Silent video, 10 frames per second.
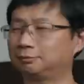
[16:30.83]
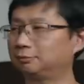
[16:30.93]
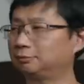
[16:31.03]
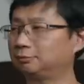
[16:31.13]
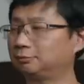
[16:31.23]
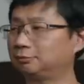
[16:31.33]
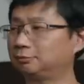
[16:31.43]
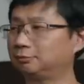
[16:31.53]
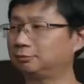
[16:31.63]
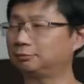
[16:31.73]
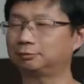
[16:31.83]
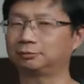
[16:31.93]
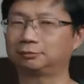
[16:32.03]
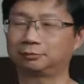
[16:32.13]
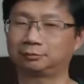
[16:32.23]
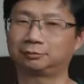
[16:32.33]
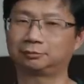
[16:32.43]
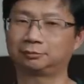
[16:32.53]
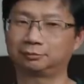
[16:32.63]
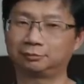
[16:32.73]

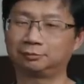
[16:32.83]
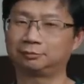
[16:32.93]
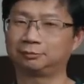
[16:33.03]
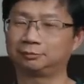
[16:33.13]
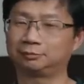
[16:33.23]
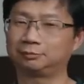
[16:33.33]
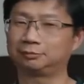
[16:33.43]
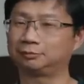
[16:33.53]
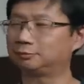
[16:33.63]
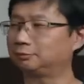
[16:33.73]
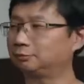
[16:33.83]
(not speaking)